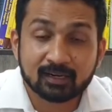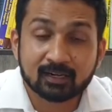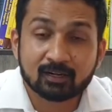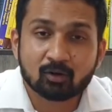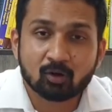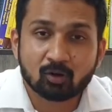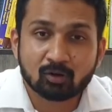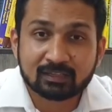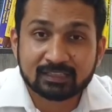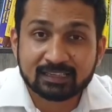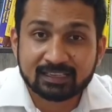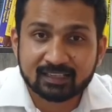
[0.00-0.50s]

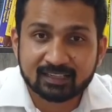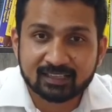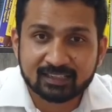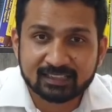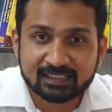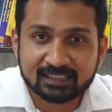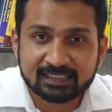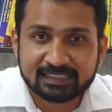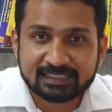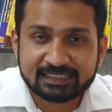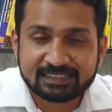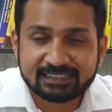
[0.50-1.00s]
all the
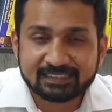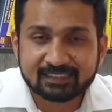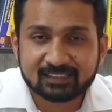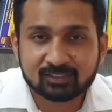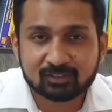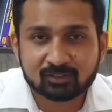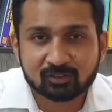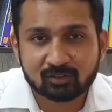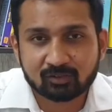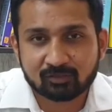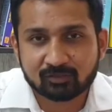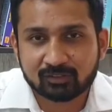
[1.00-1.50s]

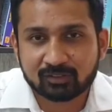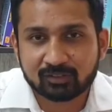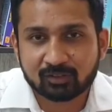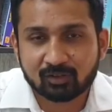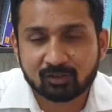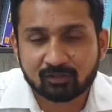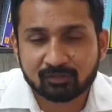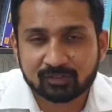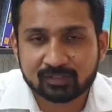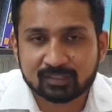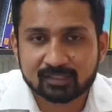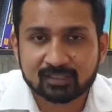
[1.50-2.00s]
ingredients of the
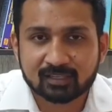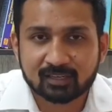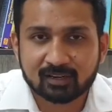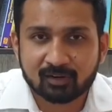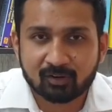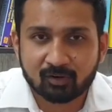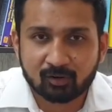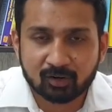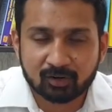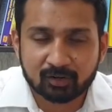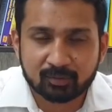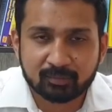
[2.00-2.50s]
offense are
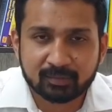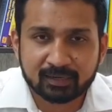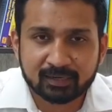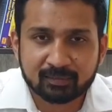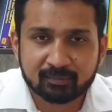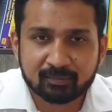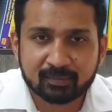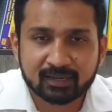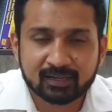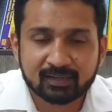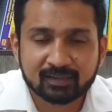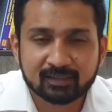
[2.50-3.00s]
not
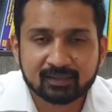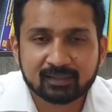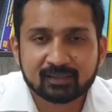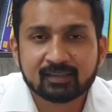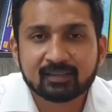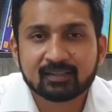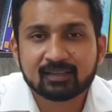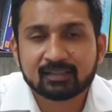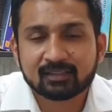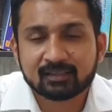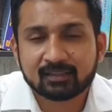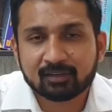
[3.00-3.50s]
being met,
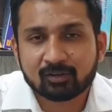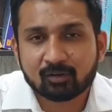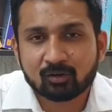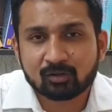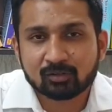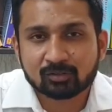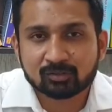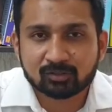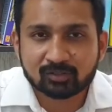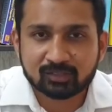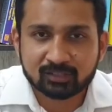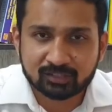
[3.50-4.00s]
then
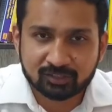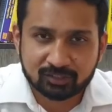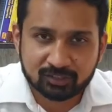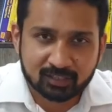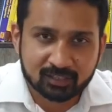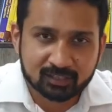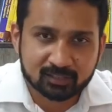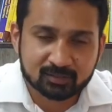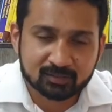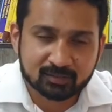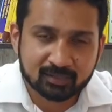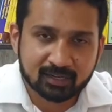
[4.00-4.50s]
also
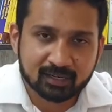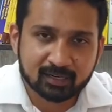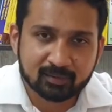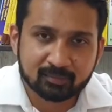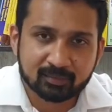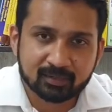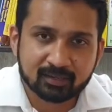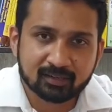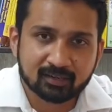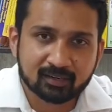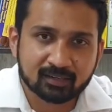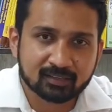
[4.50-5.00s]
discharge can
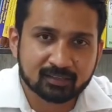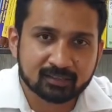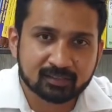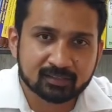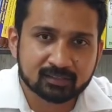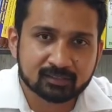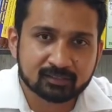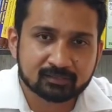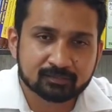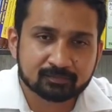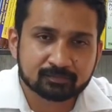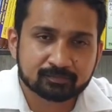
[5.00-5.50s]
be
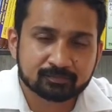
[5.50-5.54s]
granted.